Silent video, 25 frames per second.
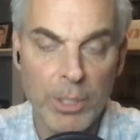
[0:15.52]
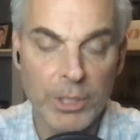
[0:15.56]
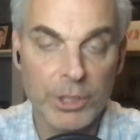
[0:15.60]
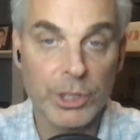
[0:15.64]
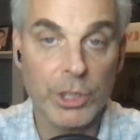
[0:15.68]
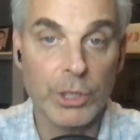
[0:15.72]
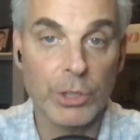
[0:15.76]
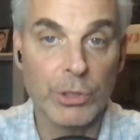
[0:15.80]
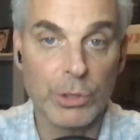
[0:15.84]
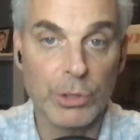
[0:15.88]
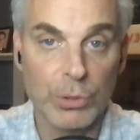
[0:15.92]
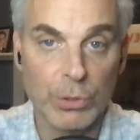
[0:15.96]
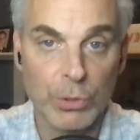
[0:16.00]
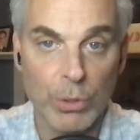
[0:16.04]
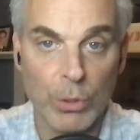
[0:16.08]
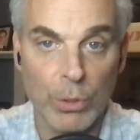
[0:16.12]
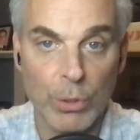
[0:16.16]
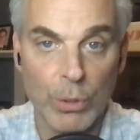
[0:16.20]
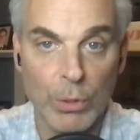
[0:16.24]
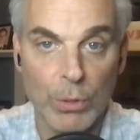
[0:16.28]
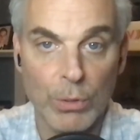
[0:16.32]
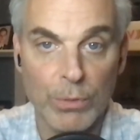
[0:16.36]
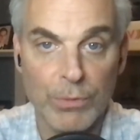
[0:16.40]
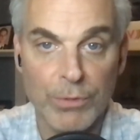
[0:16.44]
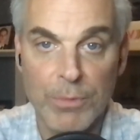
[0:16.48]
much
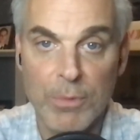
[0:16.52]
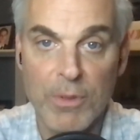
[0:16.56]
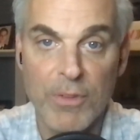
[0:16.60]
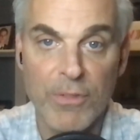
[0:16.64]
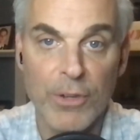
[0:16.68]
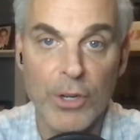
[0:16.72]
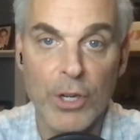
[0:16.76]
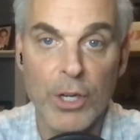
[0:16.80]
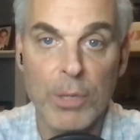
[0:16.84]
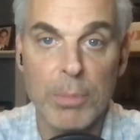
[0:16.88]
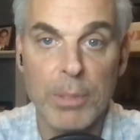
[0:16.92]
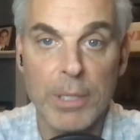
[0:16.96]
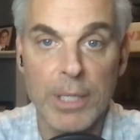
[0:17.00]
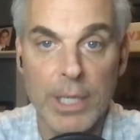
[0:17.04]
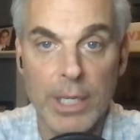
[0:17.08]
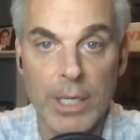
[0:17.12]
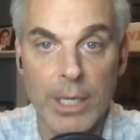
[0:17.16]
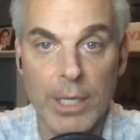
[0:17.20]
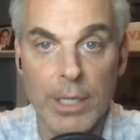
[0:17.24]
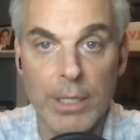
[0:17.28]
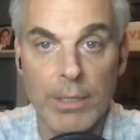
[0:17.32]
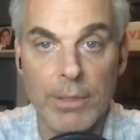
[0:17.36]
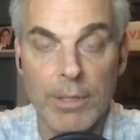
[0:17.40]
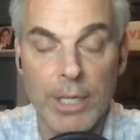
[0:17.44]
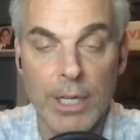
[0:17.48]
control from the very
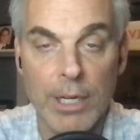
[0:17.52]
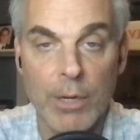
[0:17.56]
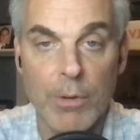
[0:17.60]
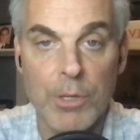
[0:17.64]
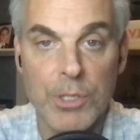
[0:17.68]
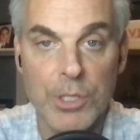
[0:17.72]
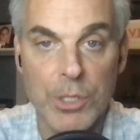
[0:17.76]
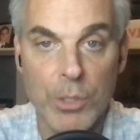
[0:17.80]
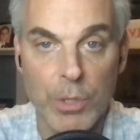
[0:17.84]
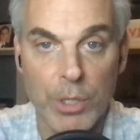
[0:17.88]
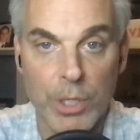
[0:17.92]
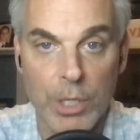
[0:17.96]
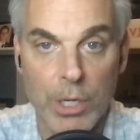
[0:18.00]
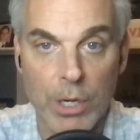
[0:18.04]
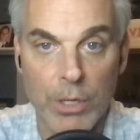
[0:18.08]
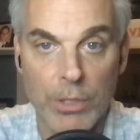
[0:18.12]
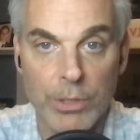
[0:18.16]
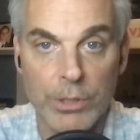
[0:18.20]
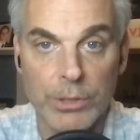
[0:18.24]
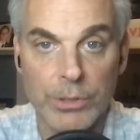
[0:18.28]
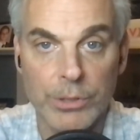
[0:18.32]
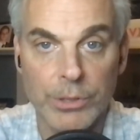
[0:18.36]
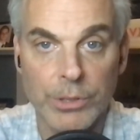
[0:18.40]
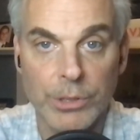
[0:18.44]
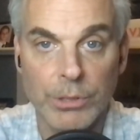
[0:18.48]
beginning the Arizona
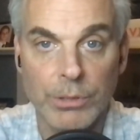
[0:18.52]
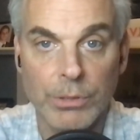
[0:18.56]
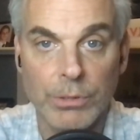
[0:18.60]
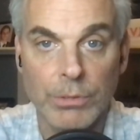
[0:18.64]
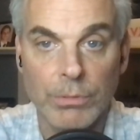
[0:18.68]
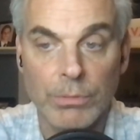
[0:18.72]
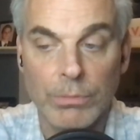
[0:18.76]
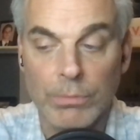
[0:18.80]
Cardinals.